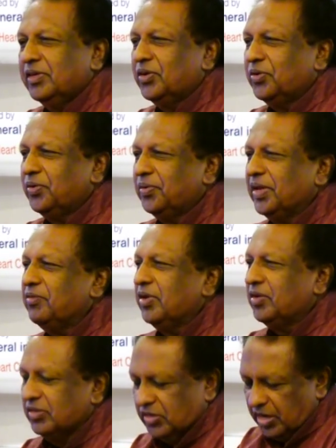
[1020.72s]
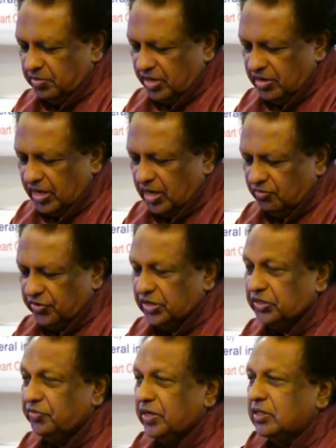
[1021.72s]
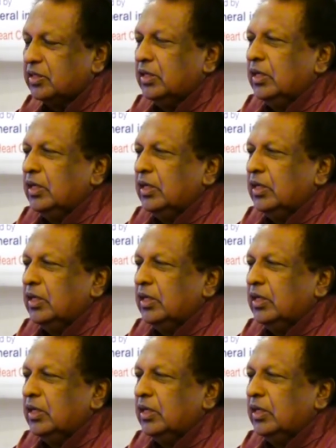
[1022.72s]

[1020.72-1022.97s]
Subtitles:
I don't know. Anyway, so I'll finish first.